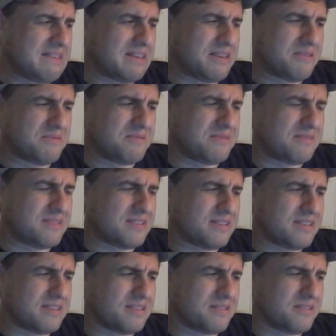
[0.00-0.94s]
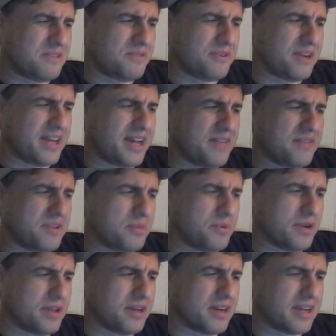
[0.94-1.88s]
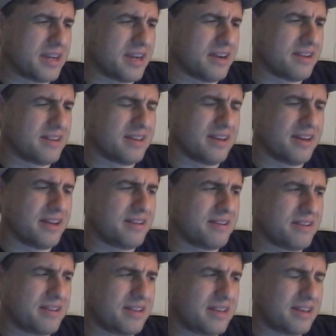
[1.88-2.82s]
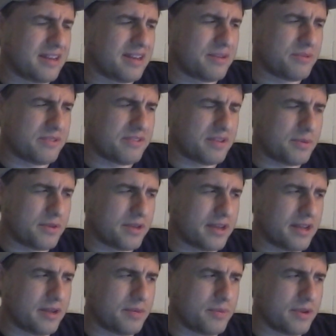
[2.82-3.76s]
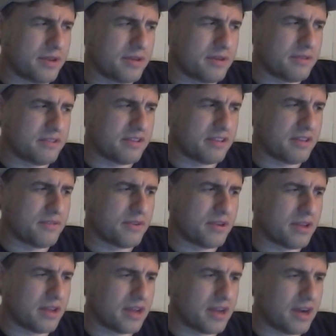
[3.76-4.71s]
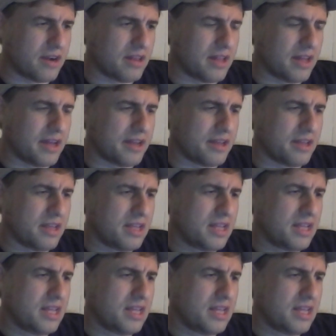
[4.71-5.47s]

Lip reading: I don't know if I have anybody on Carolina. I wasn't able to get anybody significant in Carolina.